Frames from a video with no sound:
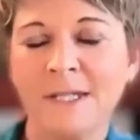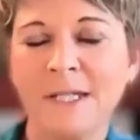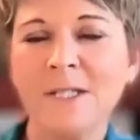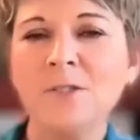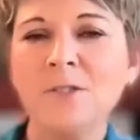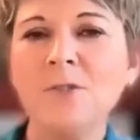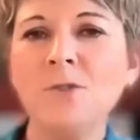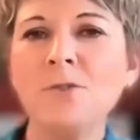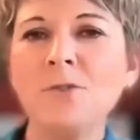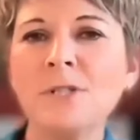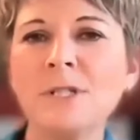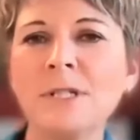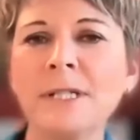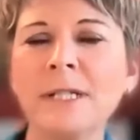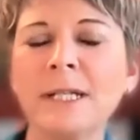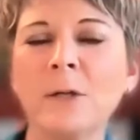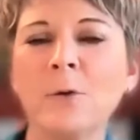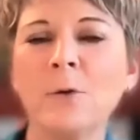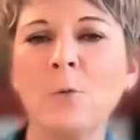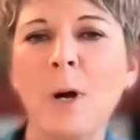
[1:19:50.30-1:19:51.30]
and
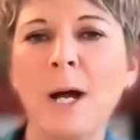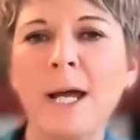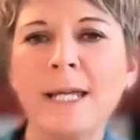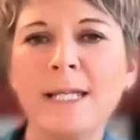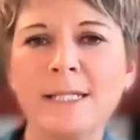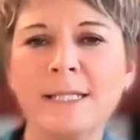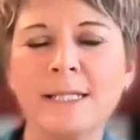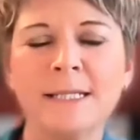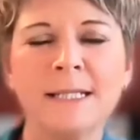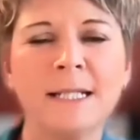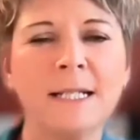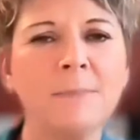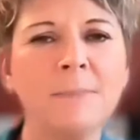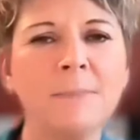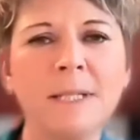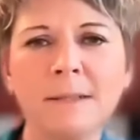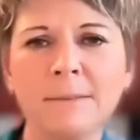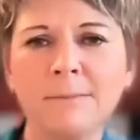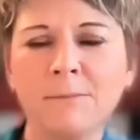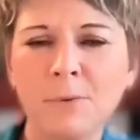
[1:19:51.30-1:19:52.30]
using it wisely. Let
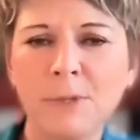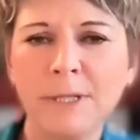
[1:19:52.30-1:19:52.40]
me